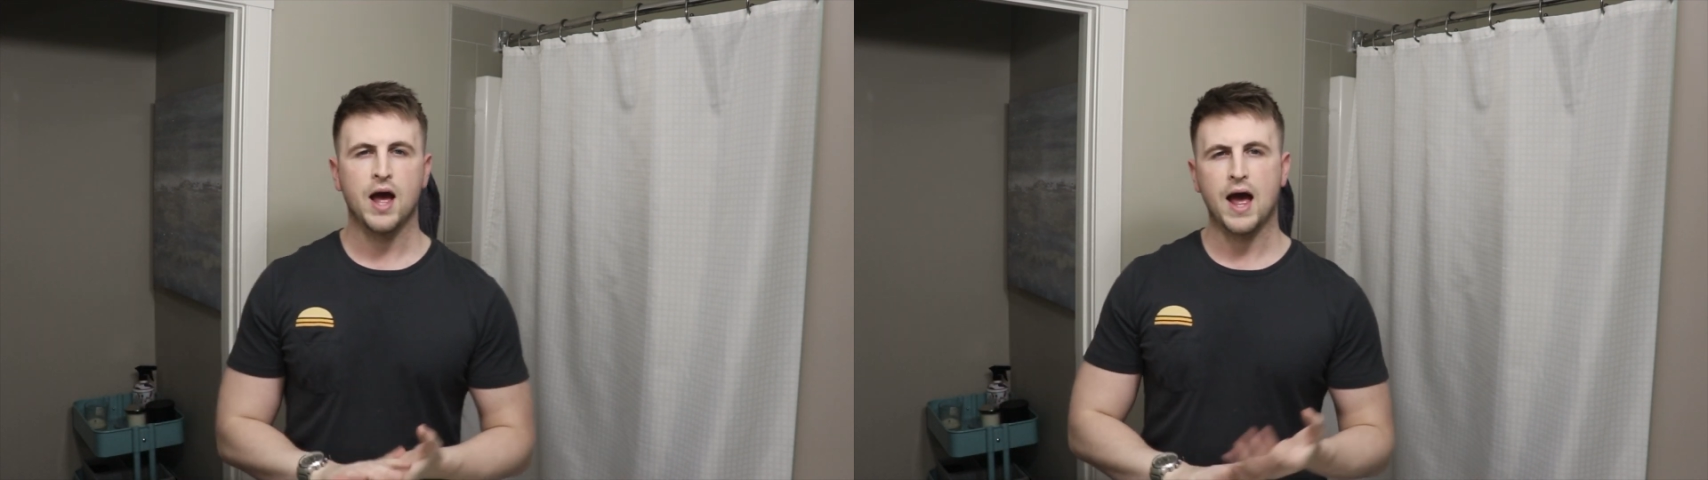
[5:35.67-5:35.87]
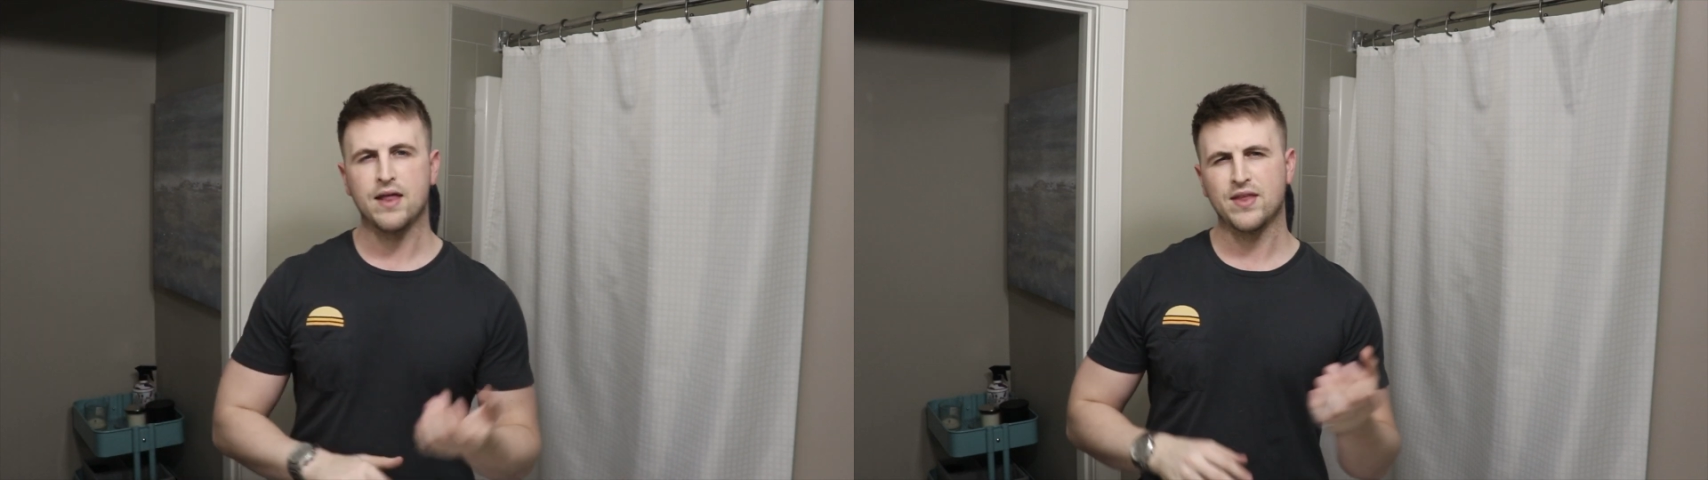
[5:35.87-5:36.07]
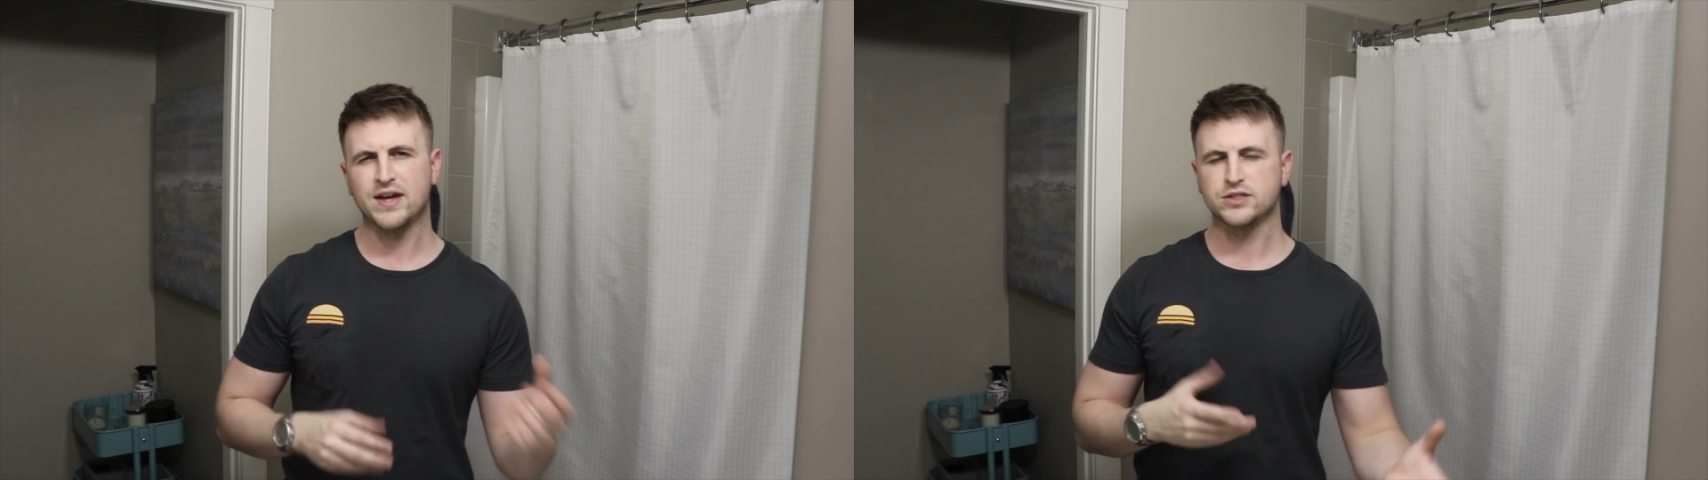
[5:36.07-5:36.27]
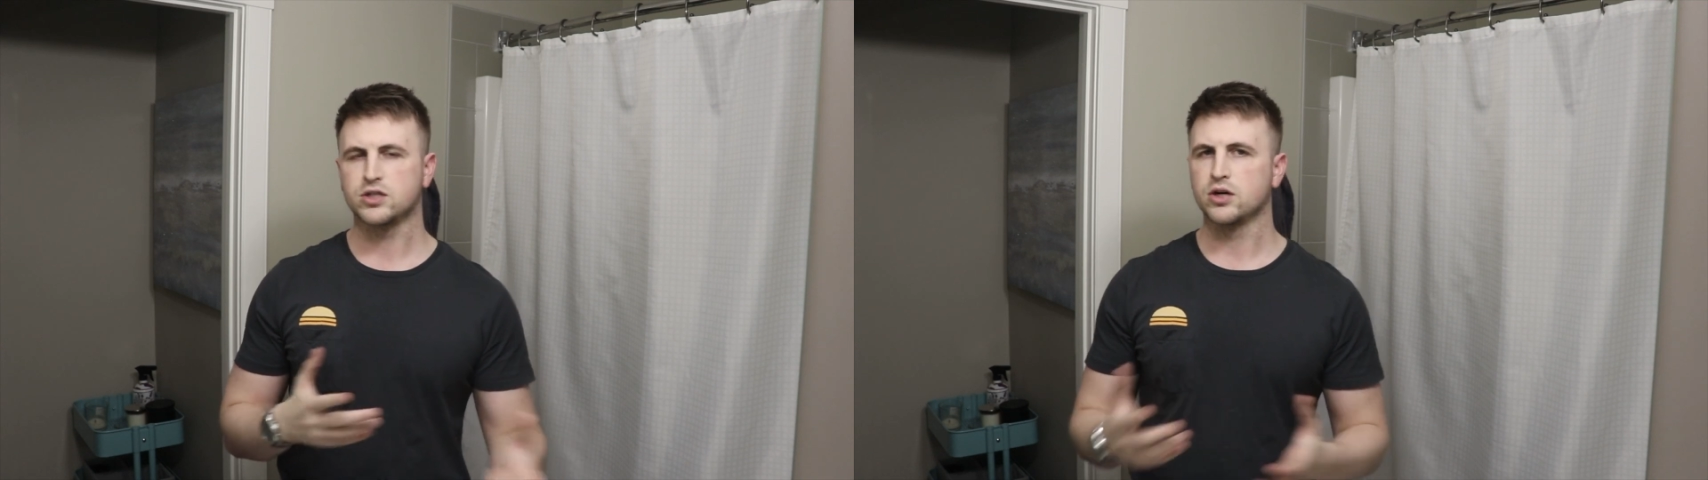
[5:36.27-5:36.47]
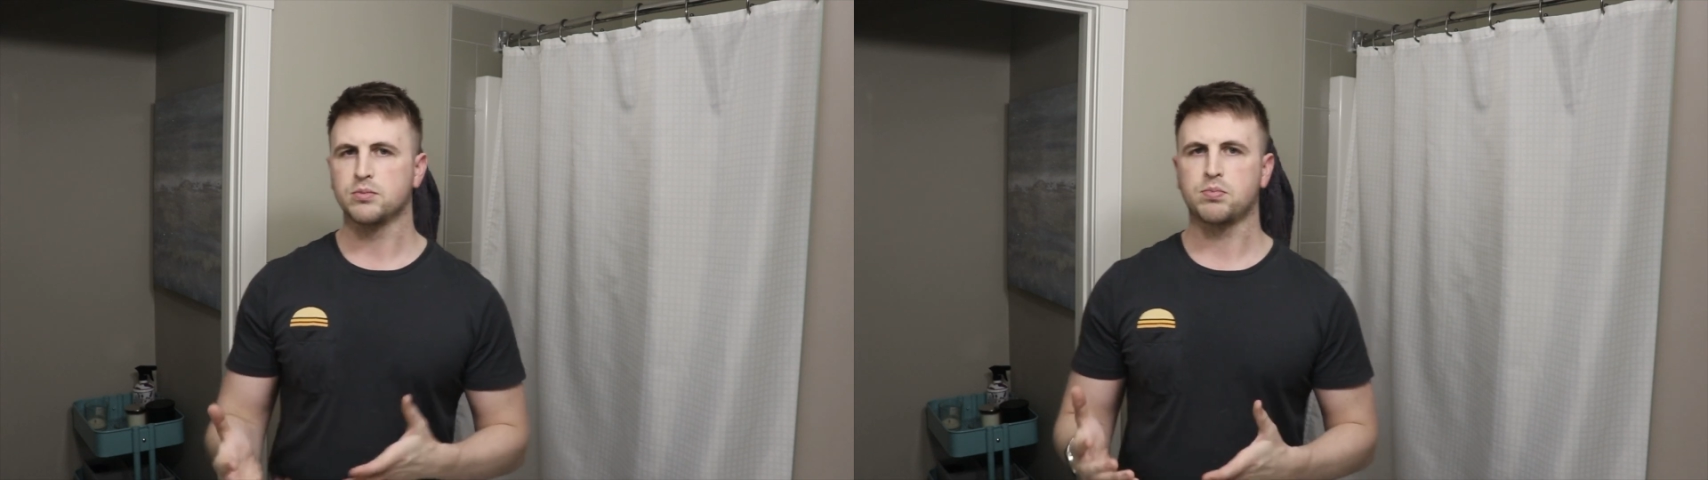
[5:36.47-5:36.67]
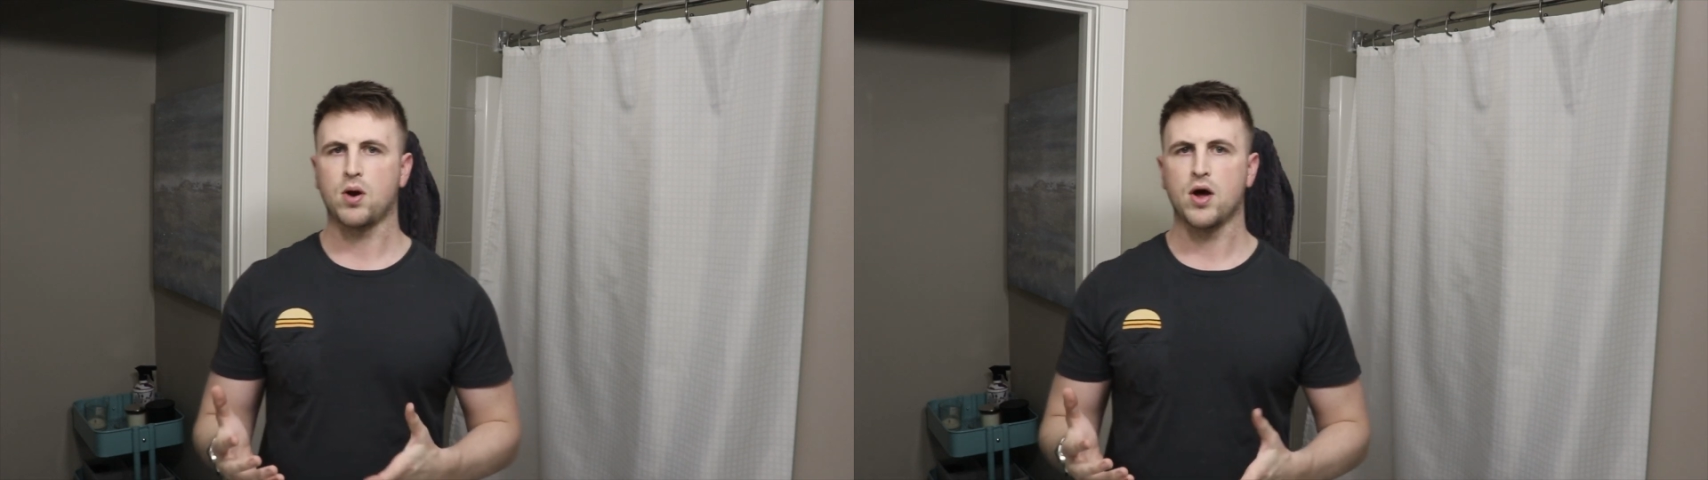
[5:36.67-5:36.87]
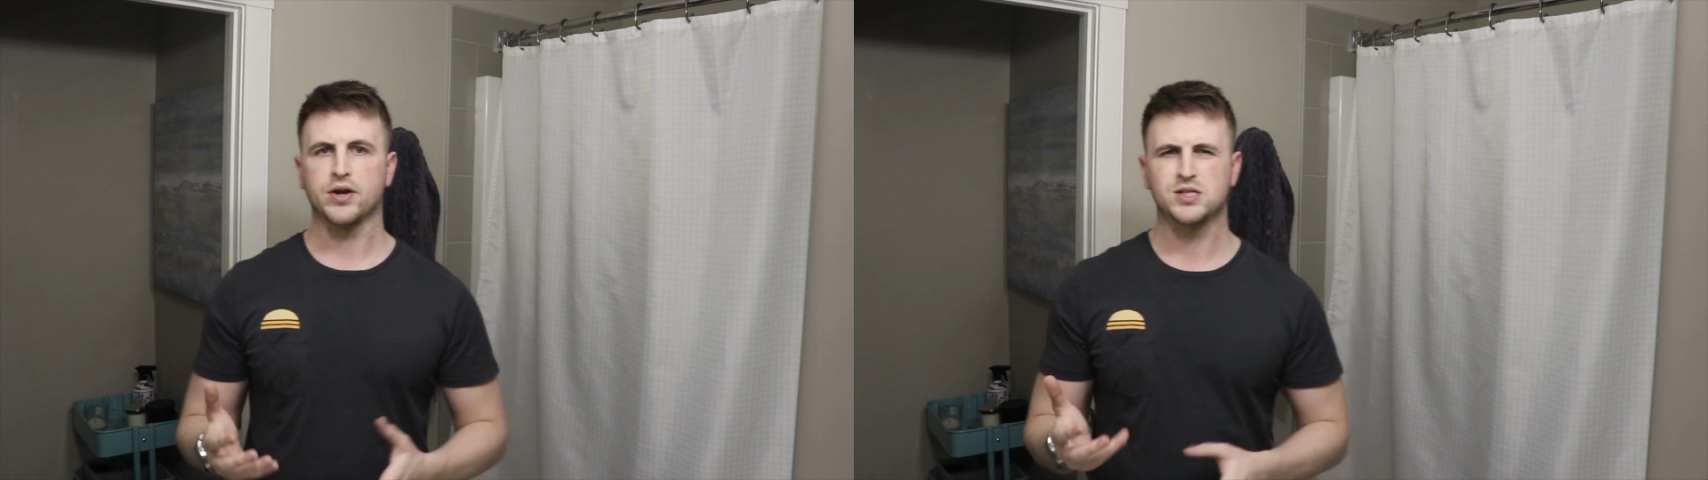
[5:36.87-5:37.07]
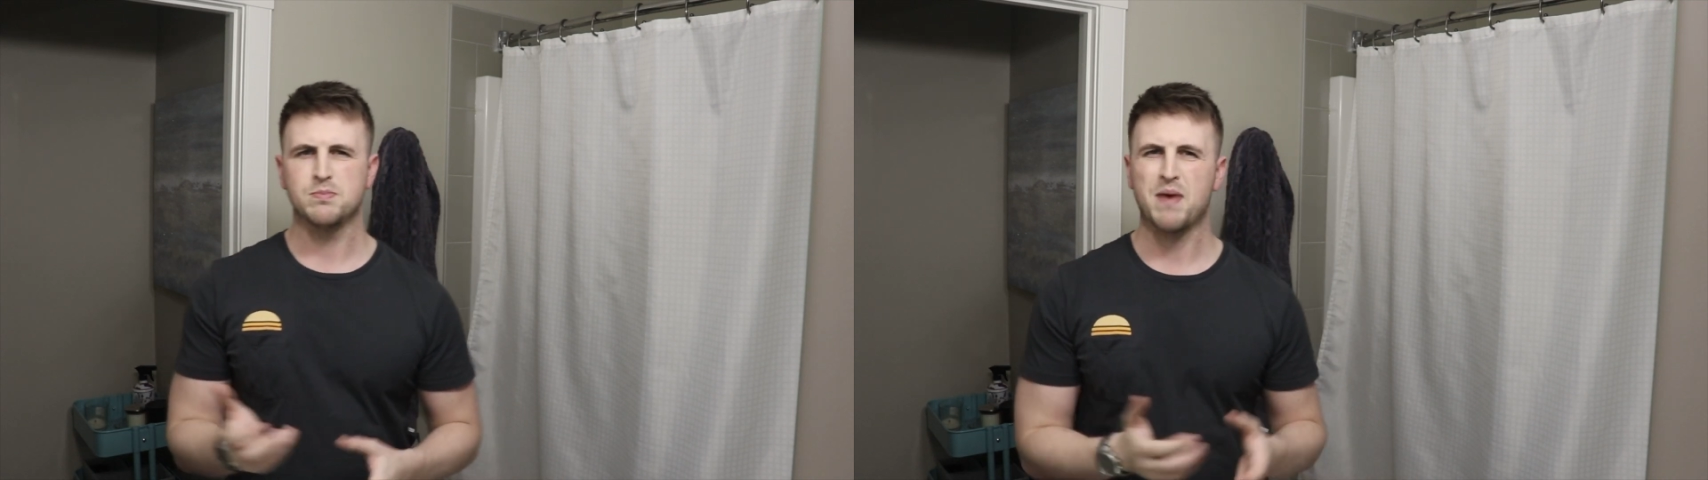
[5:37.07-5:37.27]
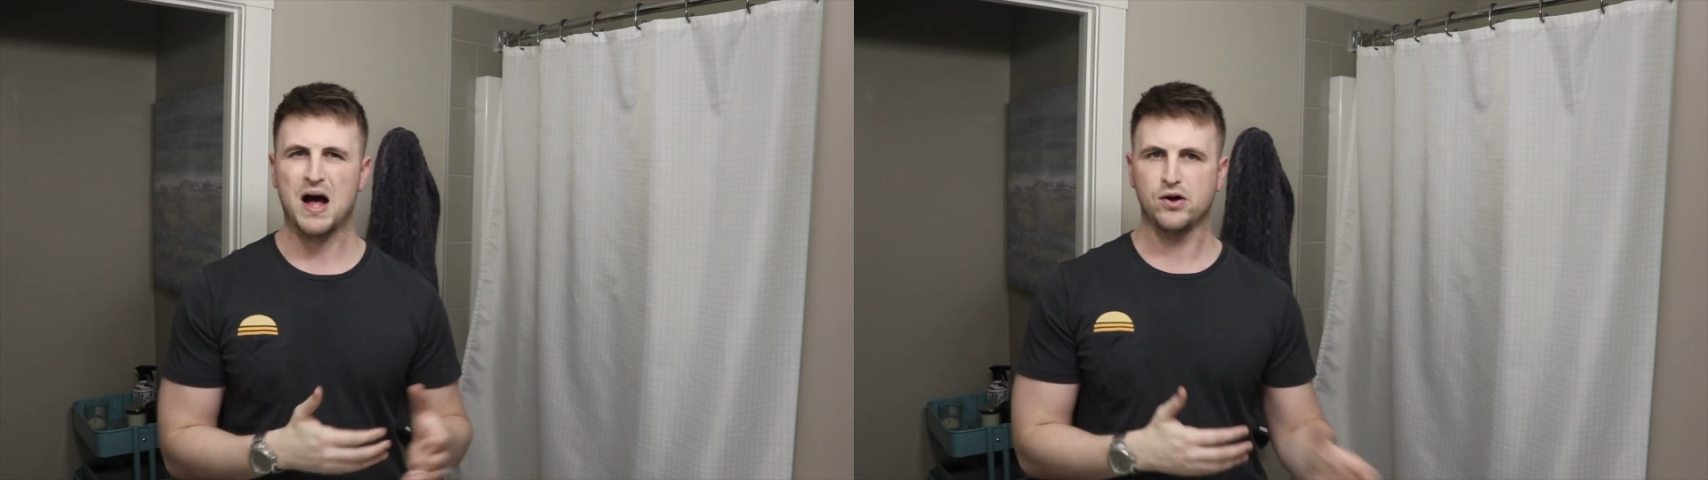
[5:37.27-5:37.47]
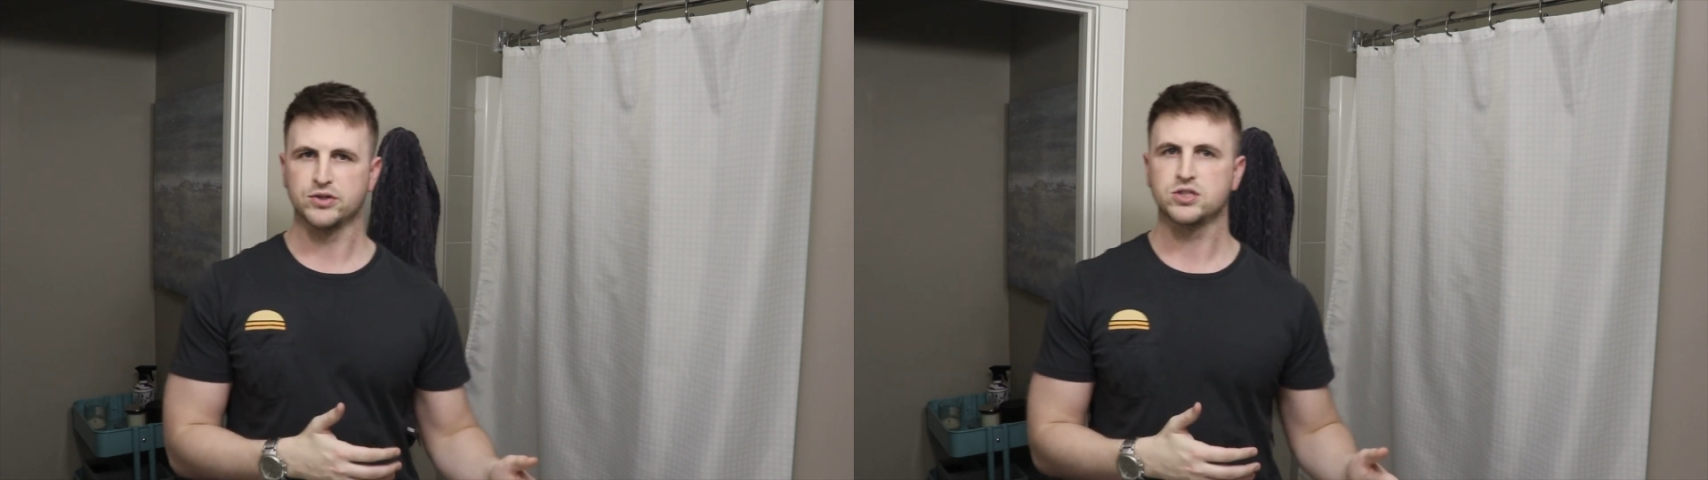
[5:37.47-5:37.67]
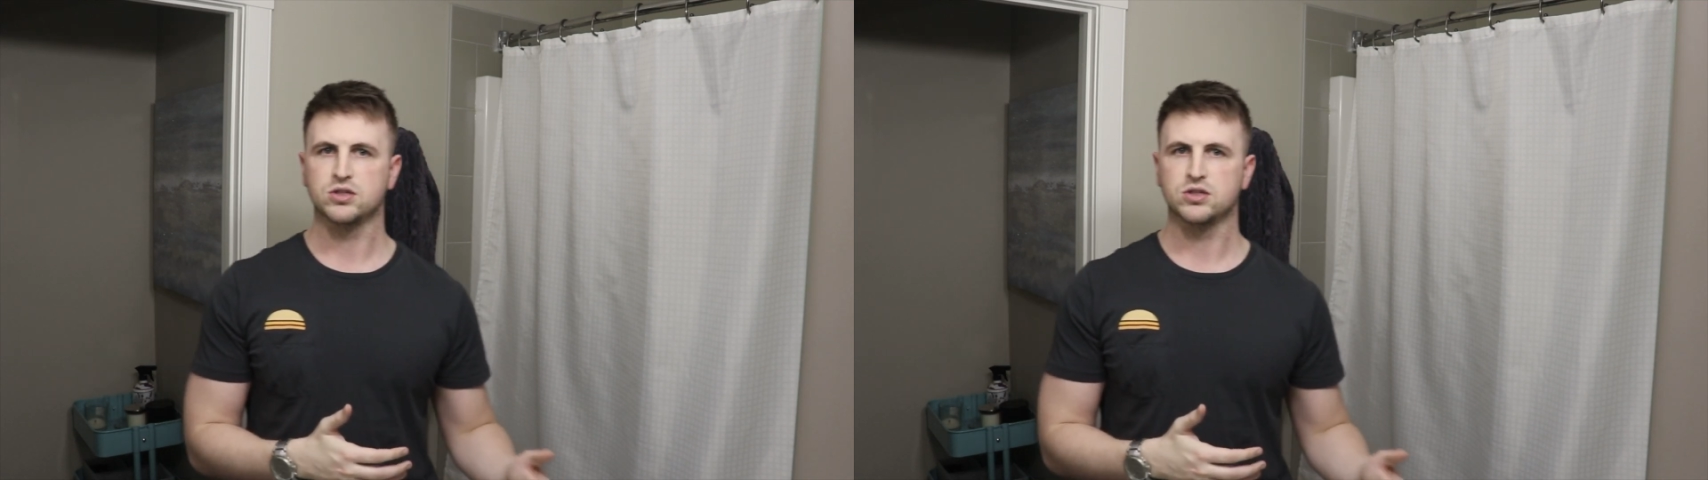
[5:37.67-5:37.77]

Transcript: and that certain products balance